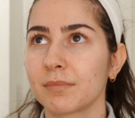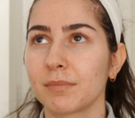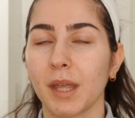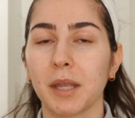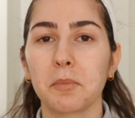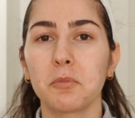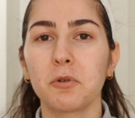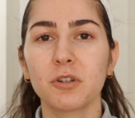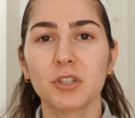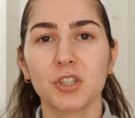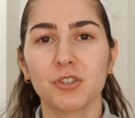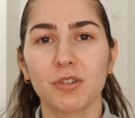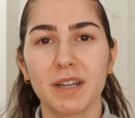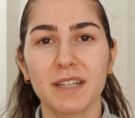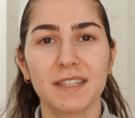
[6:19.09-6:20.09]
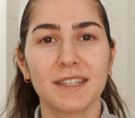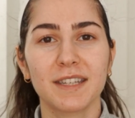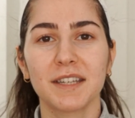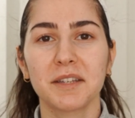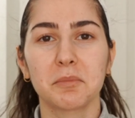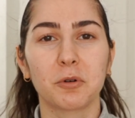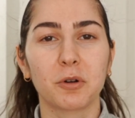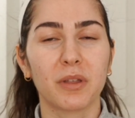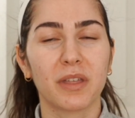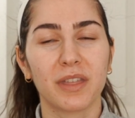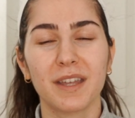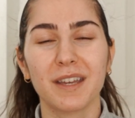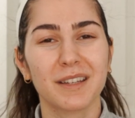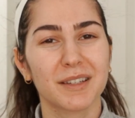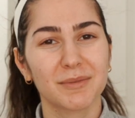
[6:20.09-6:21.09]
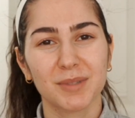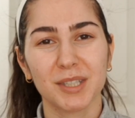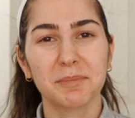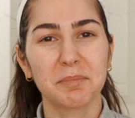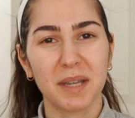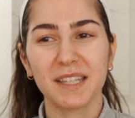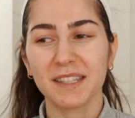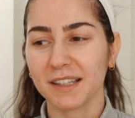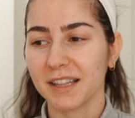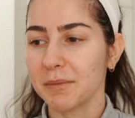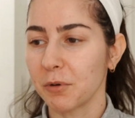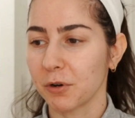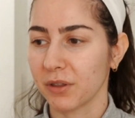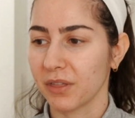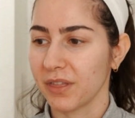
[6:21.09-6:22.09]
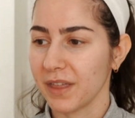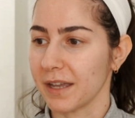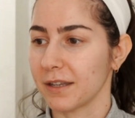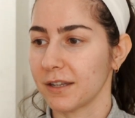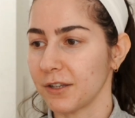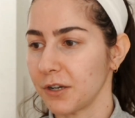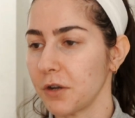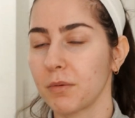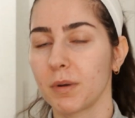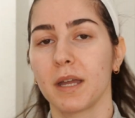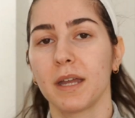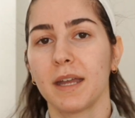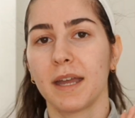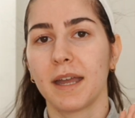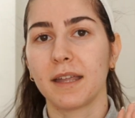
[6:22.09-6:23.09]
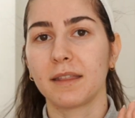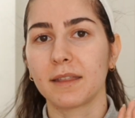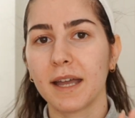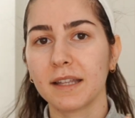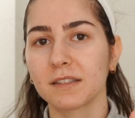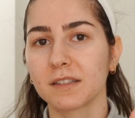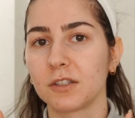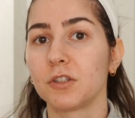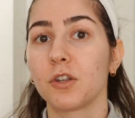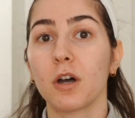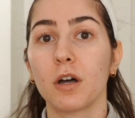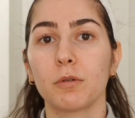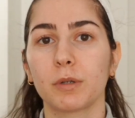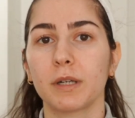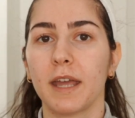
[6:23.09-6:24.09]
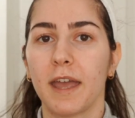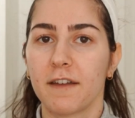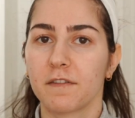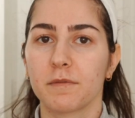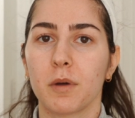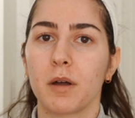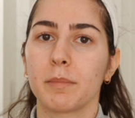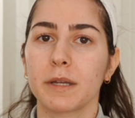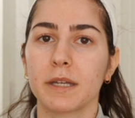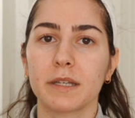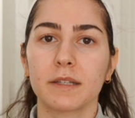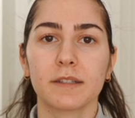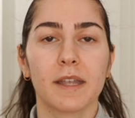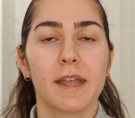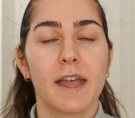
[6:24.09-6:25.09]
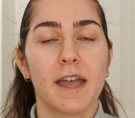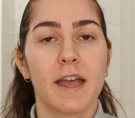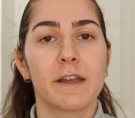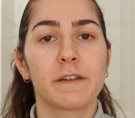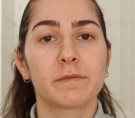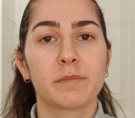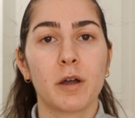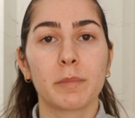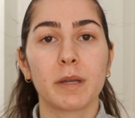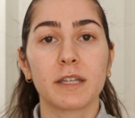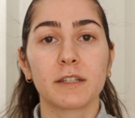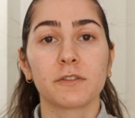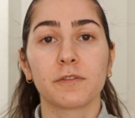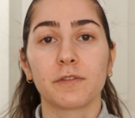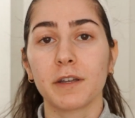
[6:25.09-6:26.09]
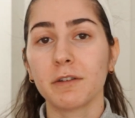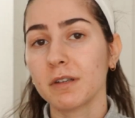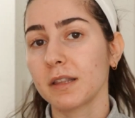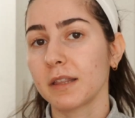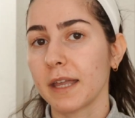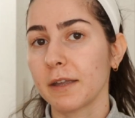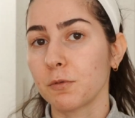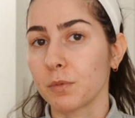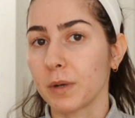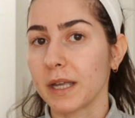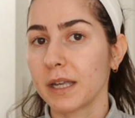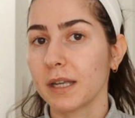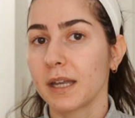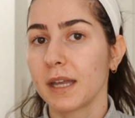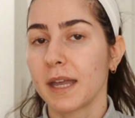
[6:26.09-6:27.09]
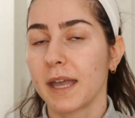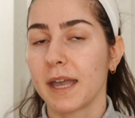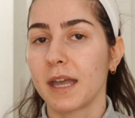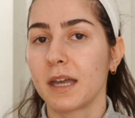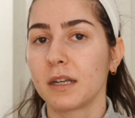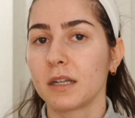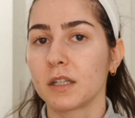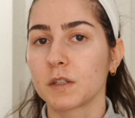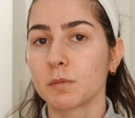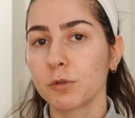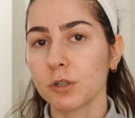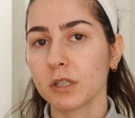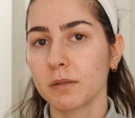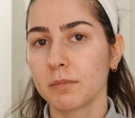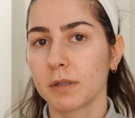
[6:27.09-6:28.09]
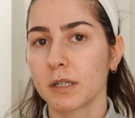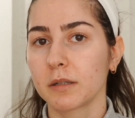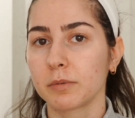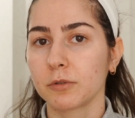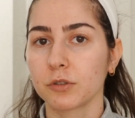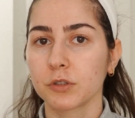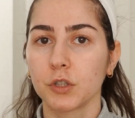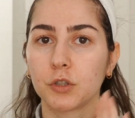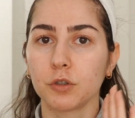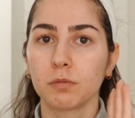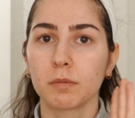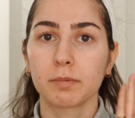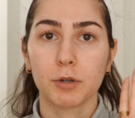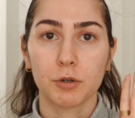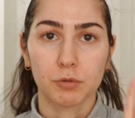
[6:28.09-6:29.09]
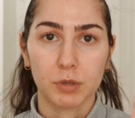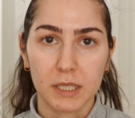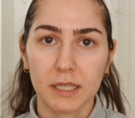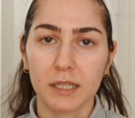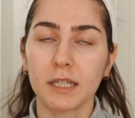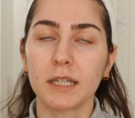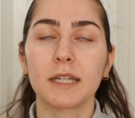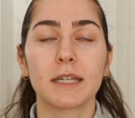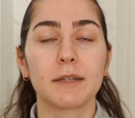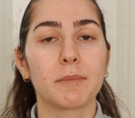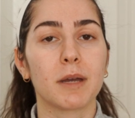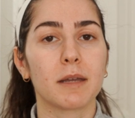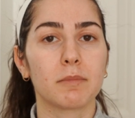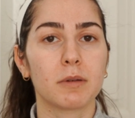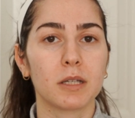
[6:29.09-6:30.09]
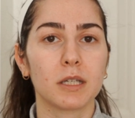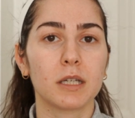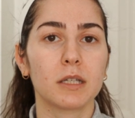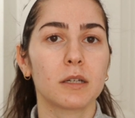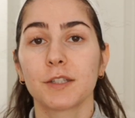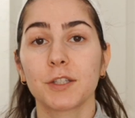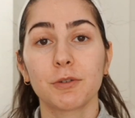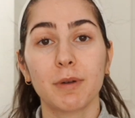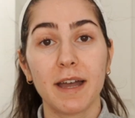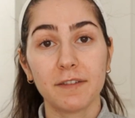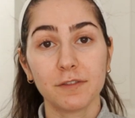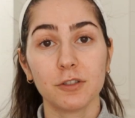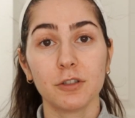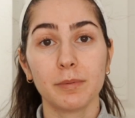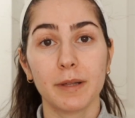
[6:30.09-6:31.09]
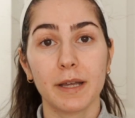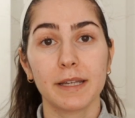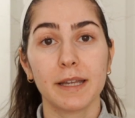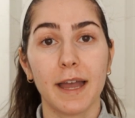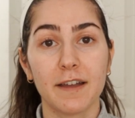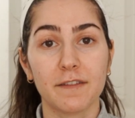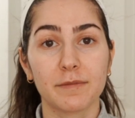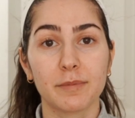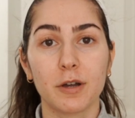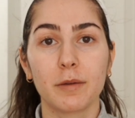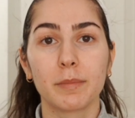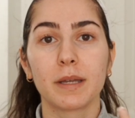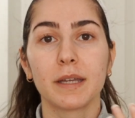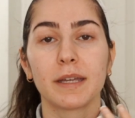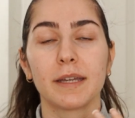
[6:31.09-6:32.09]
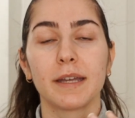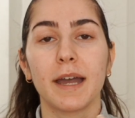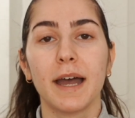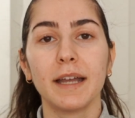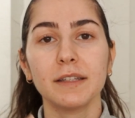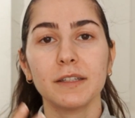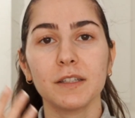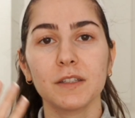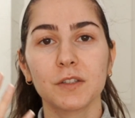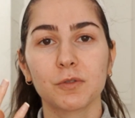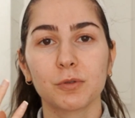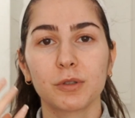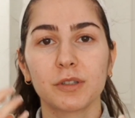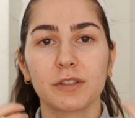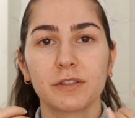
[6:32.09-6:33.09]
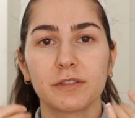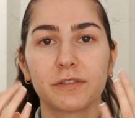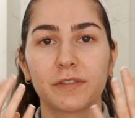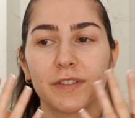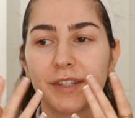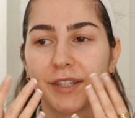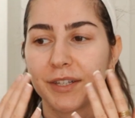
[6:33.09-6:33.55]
like moisturizing, more thick, just basically more thick, you know? And that's not what F-Balm is. F-Balm is very lightweight and it's more comparable to Proteini in my opinion. So after applying F-Balm, it had this sort of